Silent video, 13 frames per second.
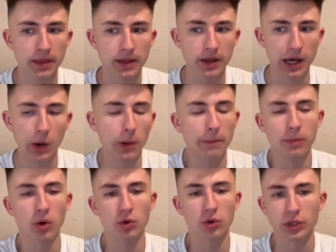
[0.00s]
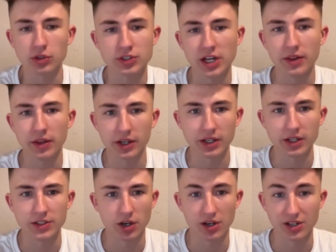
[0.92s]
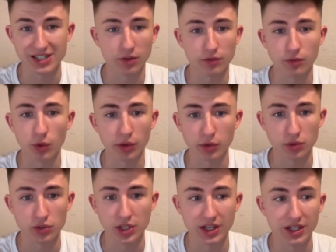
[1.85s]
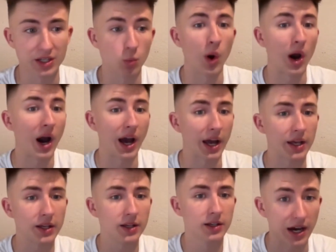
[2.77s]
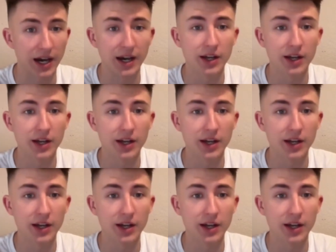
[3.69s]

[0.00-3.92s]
how important would you say that is on a scale of 1 through 10 and why? I